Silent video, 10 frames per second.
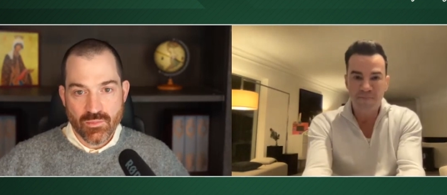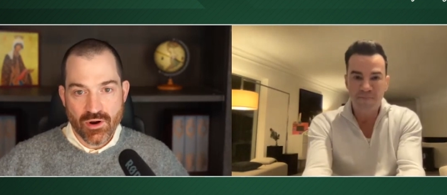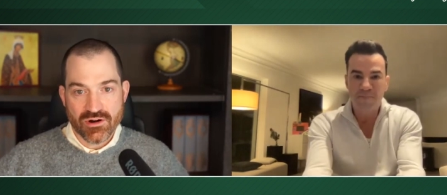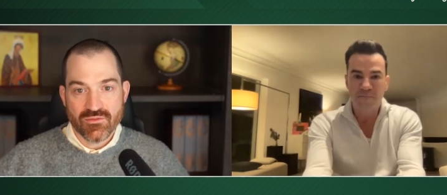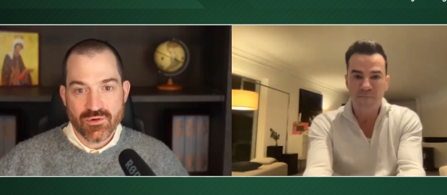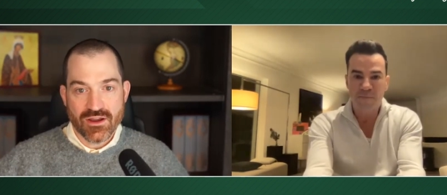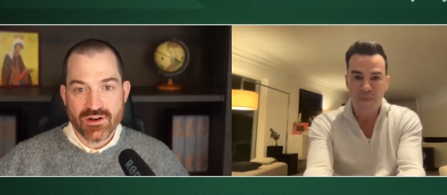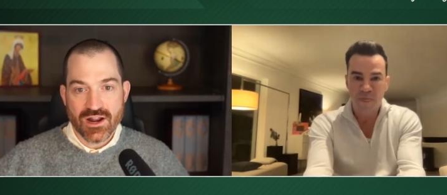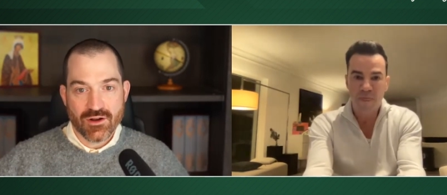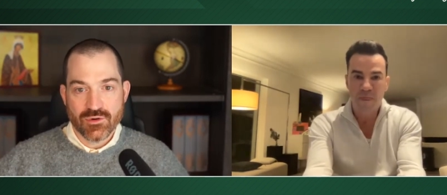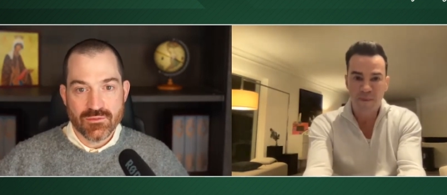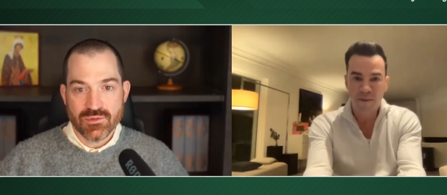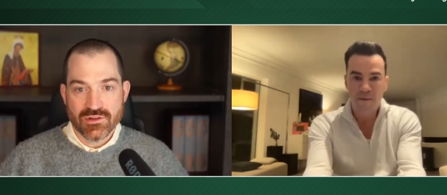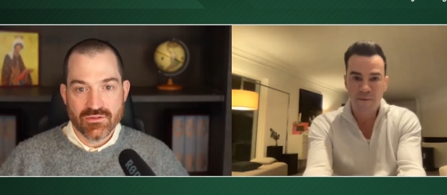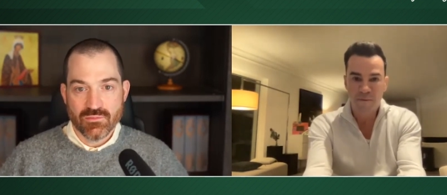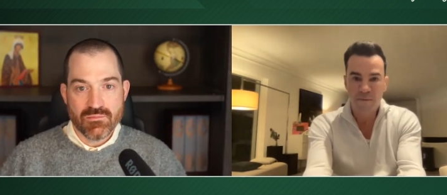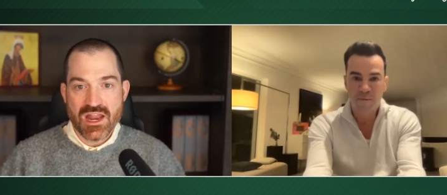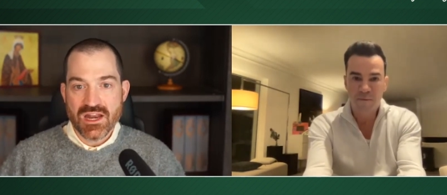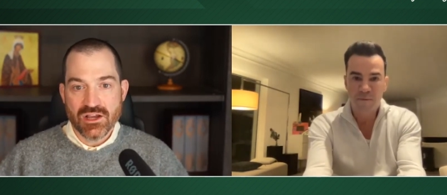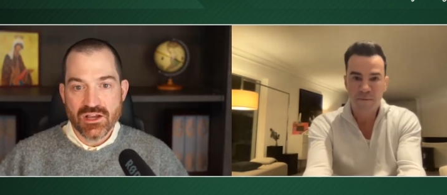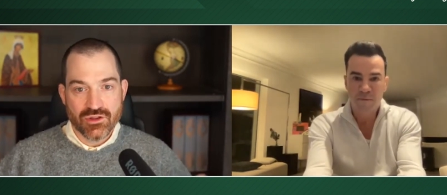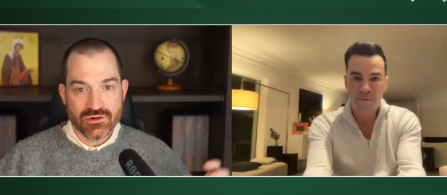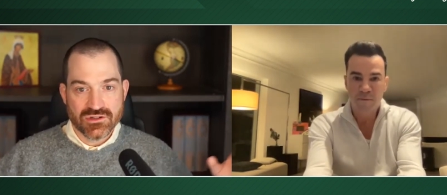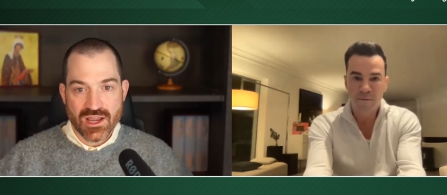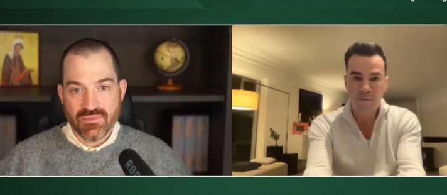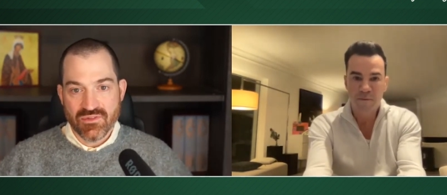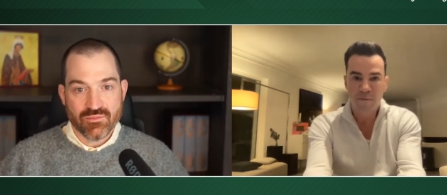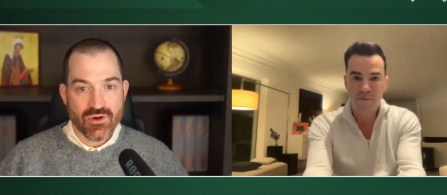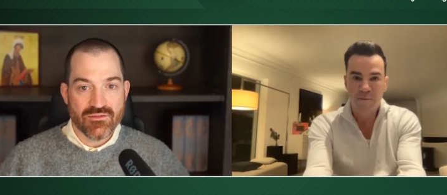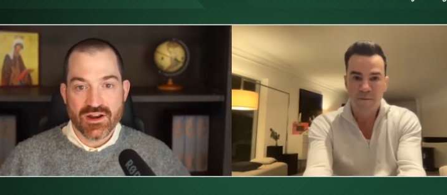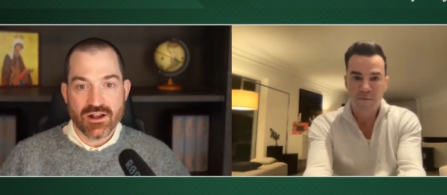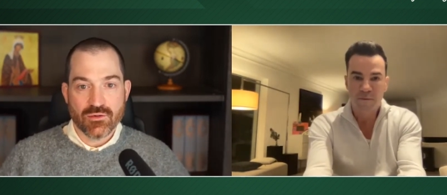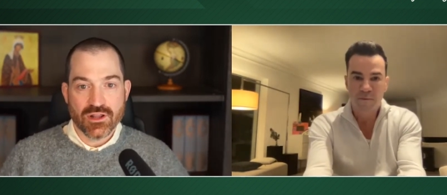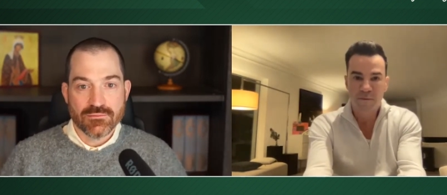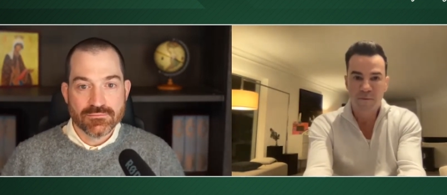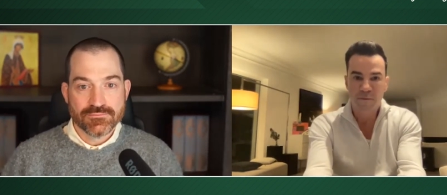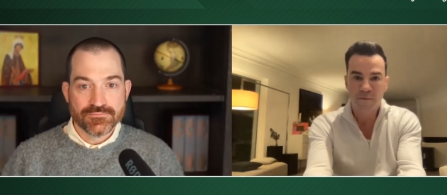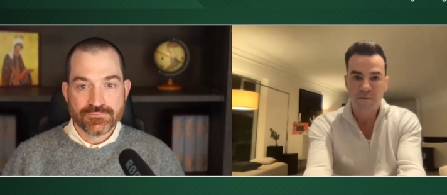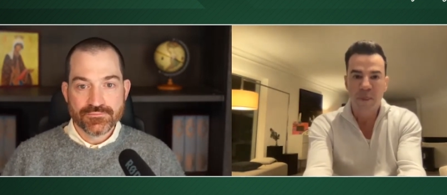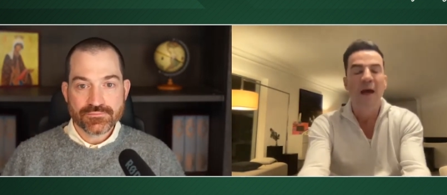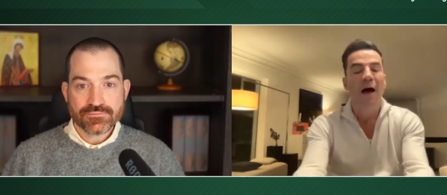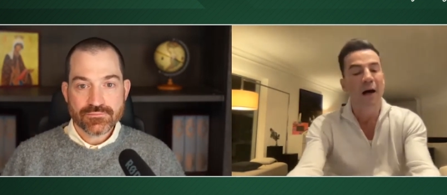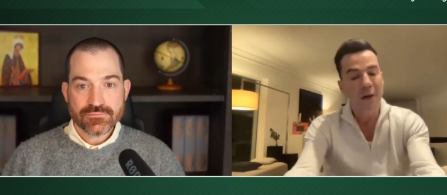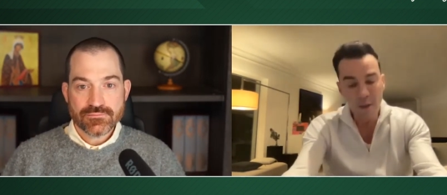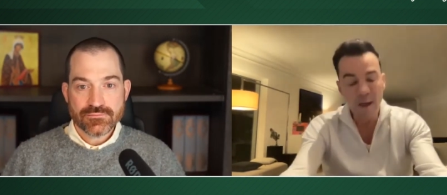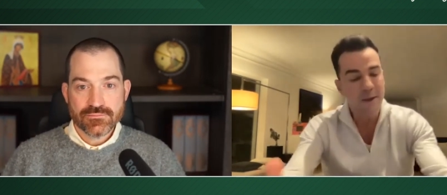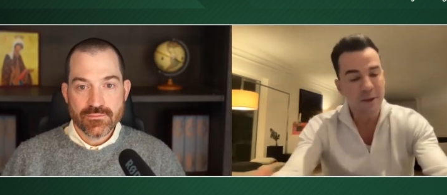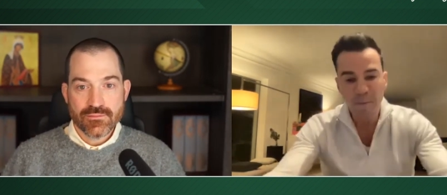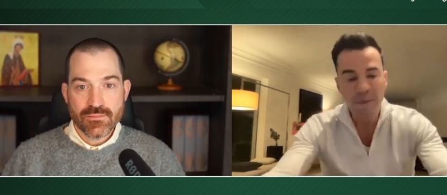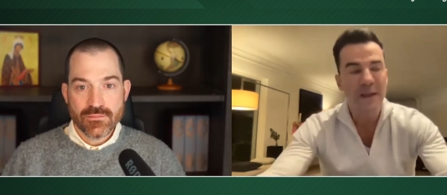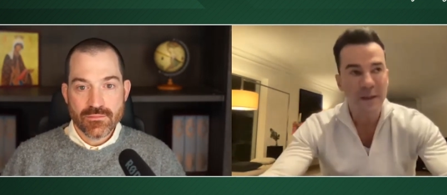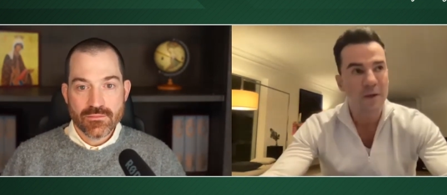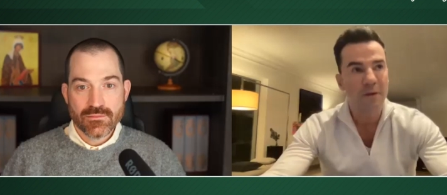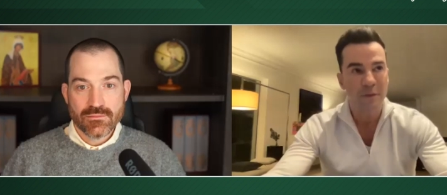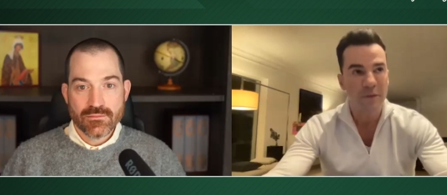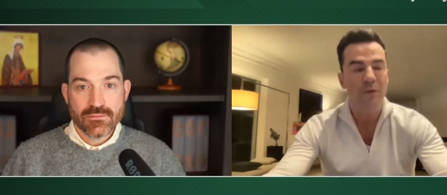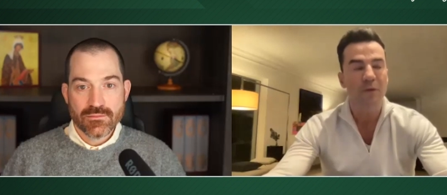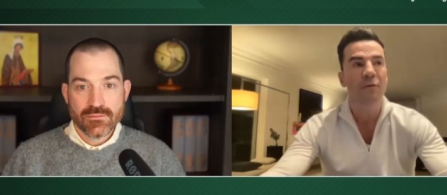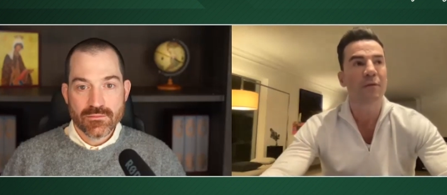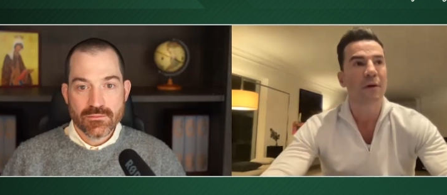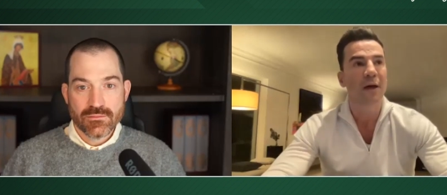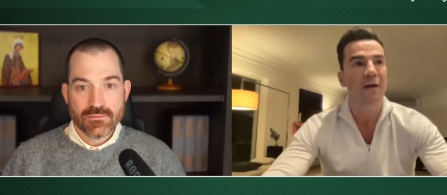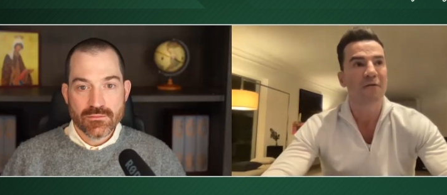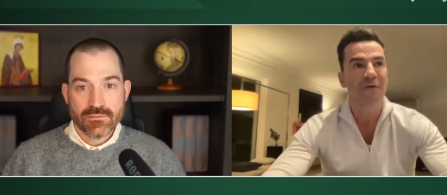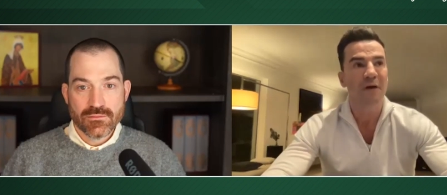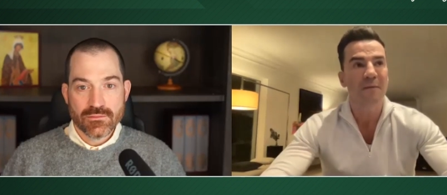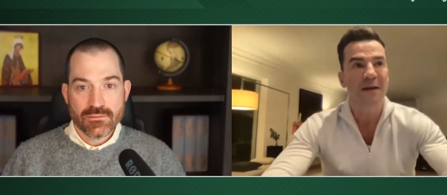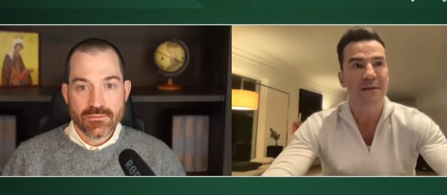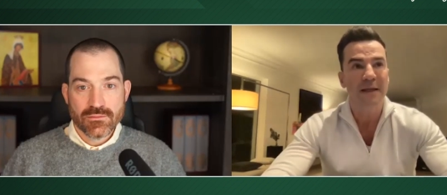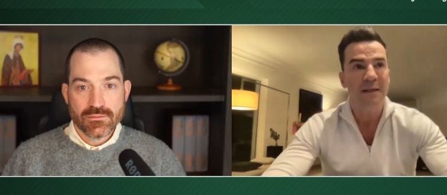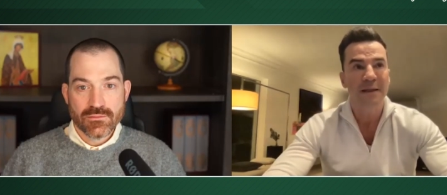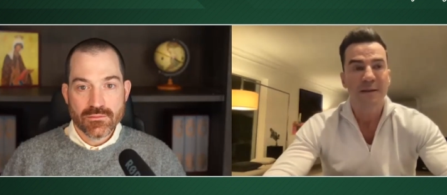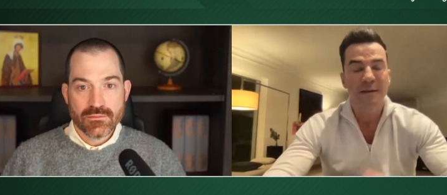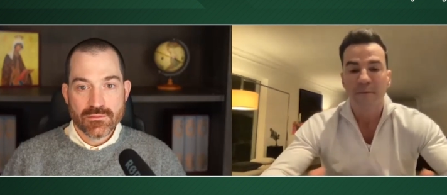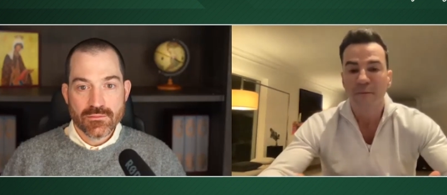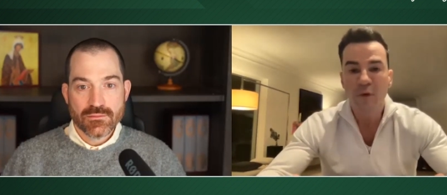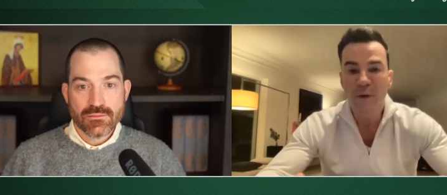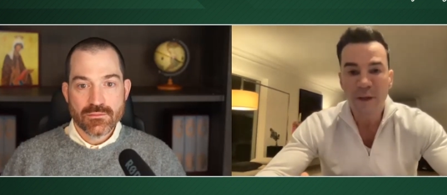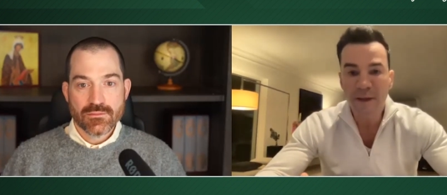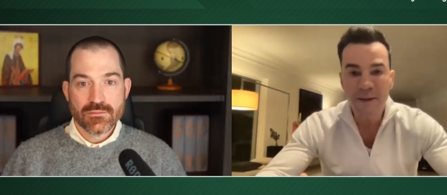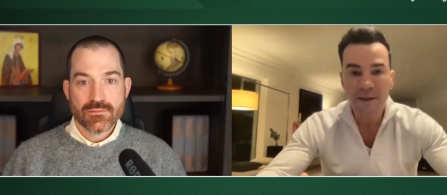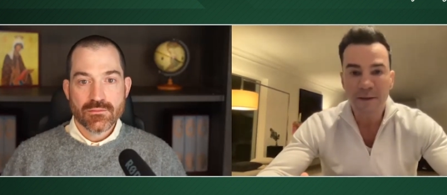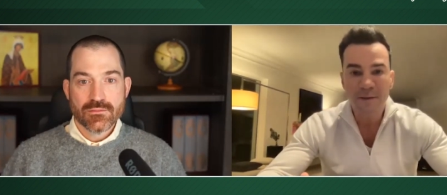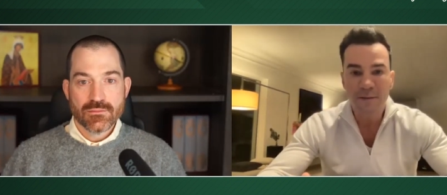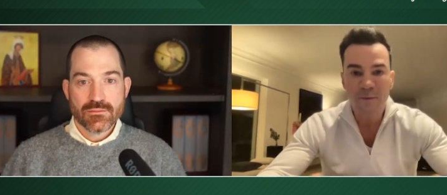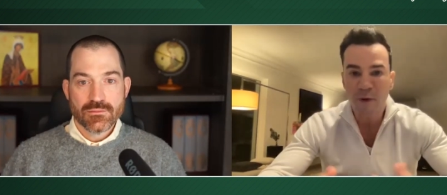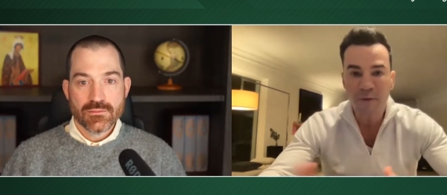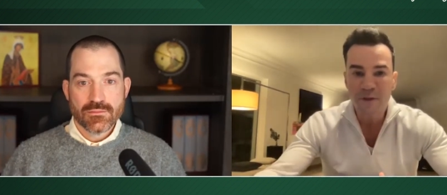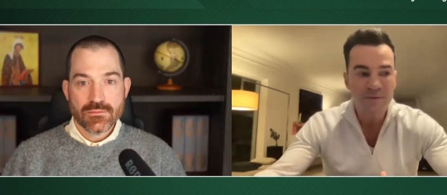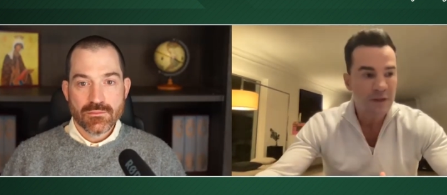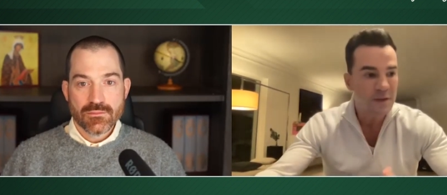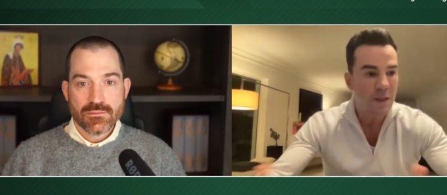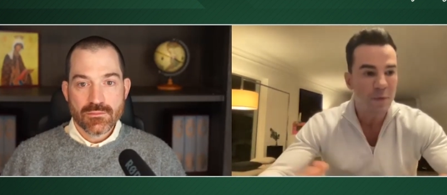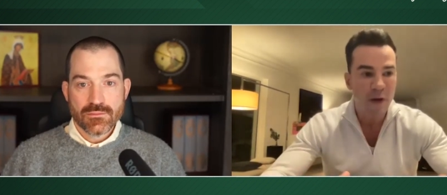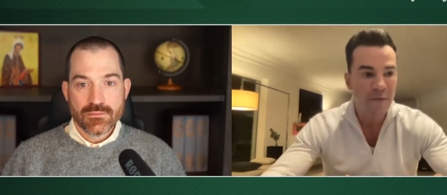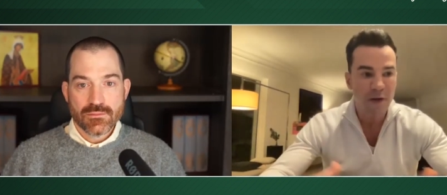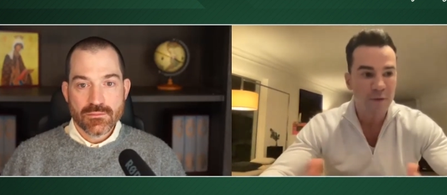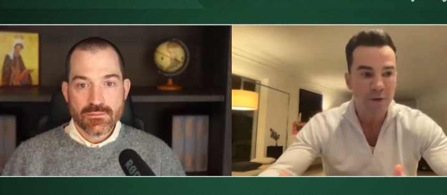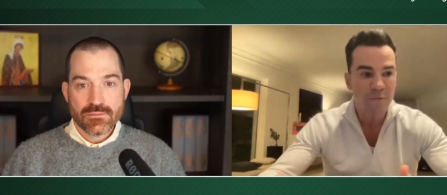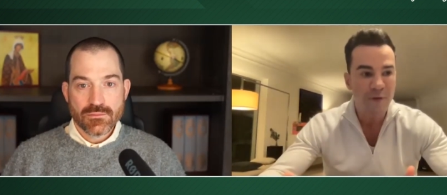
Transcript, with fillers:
Speaker 1: part of private equity, but there's many other types of private equity.
Speaker 2: I, I completely agree with you. And fundamentally, doing a deal, whether it's VC, private equity, or